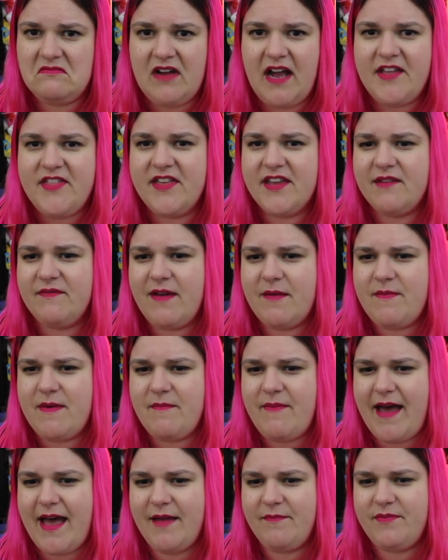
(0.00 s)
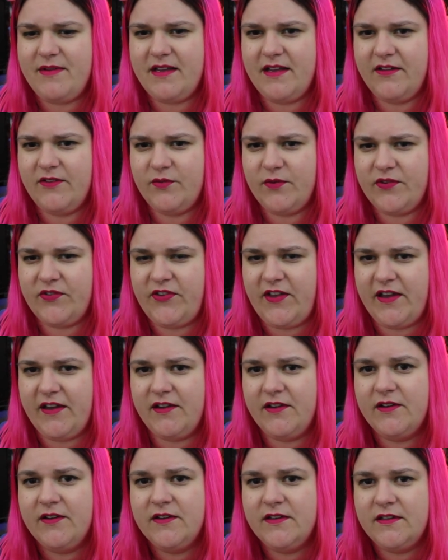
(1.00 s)
I think it might be bad because we're
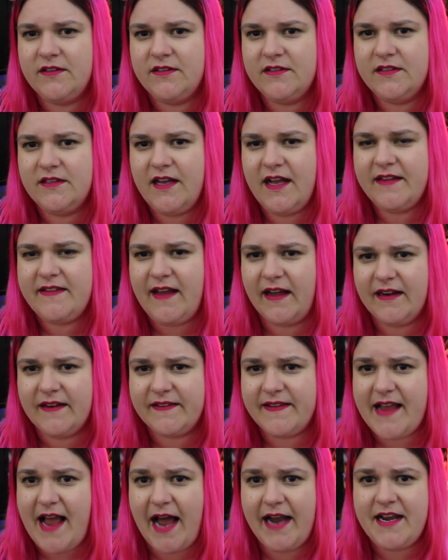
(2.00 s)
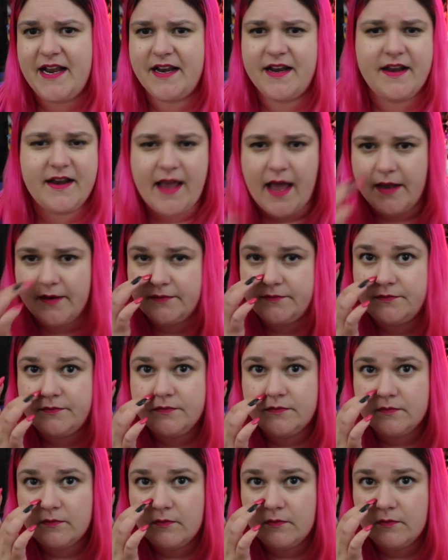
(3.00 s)
sick. I'm gonna say